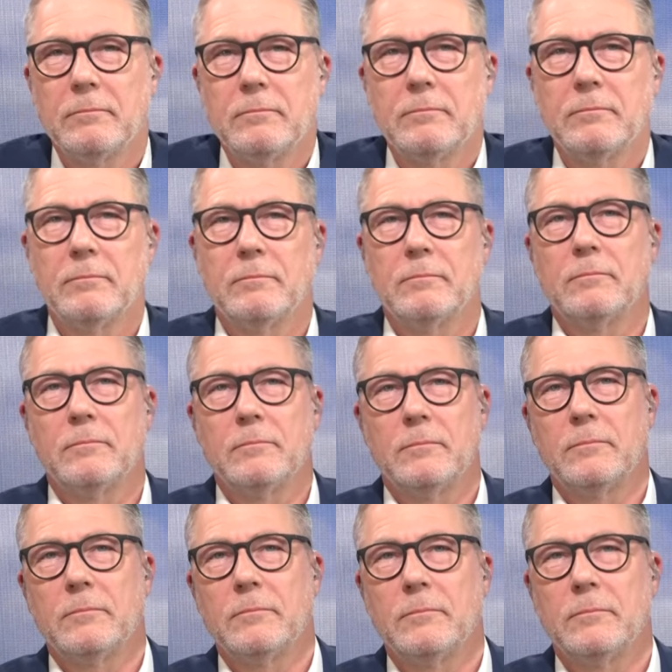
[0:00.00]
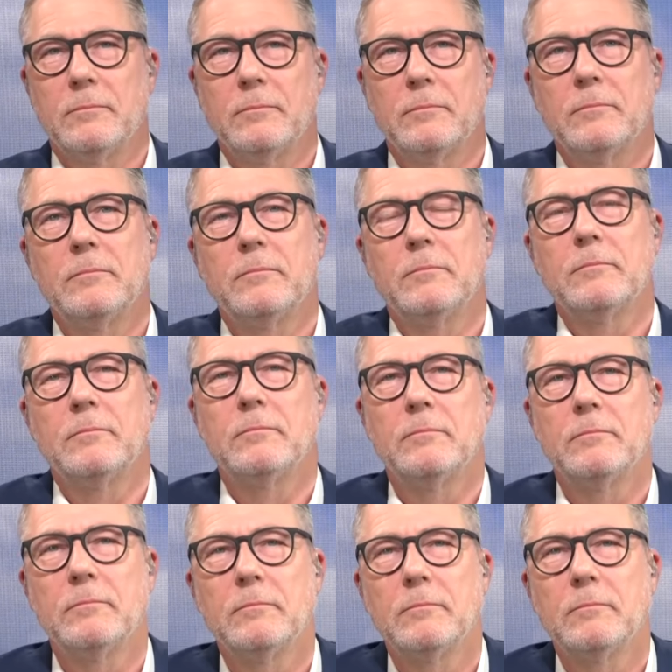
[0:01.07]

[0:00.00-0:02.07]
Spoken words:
The person shown says nothing.